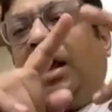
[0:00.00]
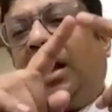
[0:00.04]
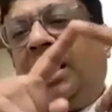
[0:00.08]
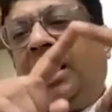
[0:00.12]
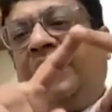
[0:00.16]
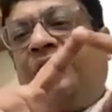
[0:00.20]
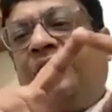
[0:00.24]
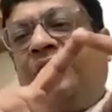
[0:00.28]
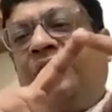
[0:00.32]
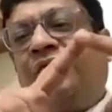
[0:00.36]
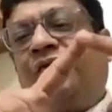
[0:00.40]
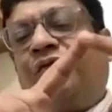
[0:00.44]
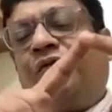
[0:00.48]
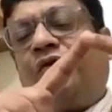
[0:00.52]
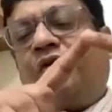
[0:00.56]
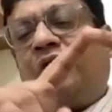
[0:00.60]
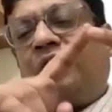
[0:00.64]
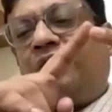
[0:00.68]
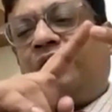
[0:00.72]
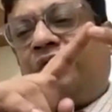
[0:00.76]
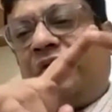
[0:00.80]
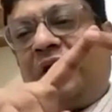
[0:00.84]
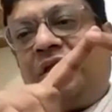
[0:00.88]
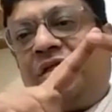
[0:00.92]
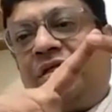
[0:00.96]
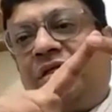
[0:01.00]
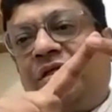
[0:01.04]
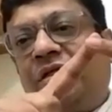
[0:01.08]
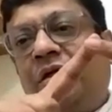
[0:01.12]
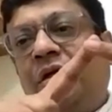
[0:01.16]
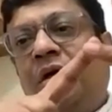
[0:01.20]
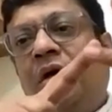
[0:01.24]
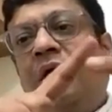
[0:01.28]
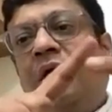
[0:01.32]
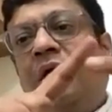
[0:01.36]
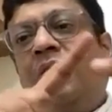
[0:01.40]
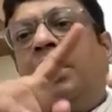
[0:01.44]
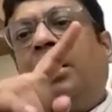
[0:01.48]
F for
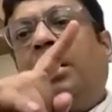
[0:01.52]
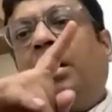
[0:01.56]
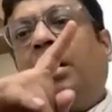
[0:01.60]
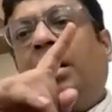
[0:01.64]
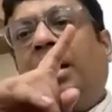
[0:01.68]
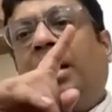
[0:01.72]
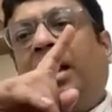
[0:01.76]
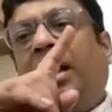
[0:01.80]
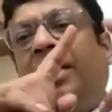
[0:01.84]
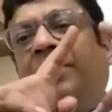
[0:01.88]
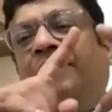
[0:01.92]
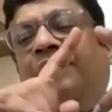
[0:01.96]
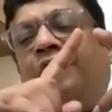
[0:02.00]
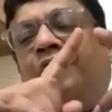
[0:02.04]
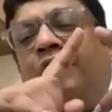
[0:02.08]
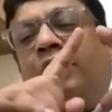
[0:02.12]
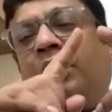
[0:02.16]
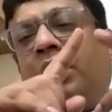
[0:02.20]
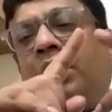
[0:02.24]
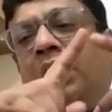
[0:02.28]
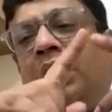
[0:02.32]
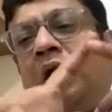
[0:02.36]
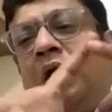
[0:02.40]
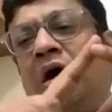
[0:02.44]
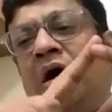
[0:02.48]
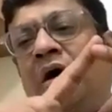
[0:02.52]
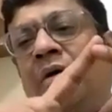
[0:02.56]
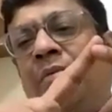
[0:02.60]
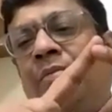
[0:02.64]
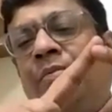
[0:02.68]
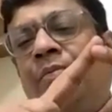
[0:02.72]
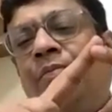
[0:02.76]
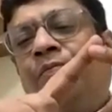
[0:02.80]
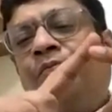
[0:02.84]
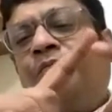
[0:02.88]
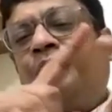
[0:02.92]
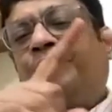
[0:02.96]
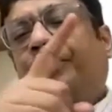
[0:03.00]
face, A for
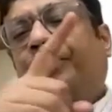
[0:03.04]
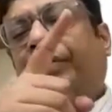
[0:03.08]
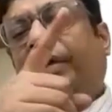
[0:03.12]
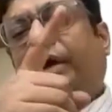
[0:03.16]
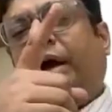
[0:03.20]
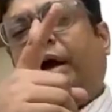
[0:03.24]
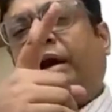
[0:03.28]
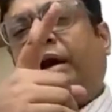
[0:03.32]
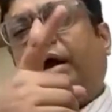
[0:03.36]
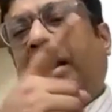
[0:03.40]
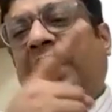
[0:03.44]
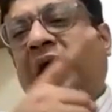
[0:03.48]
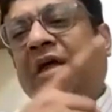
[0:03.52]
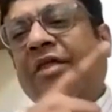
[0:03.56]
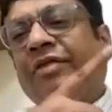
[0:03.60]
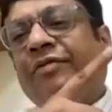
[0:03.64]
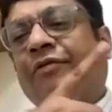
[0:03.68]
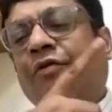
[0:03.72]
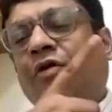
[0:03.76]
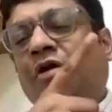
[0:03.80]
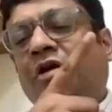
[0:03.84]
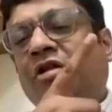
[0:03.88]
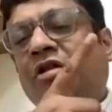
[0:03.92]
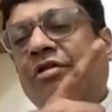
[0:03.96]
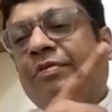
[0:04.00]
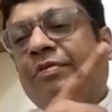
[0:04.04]
arm, and S for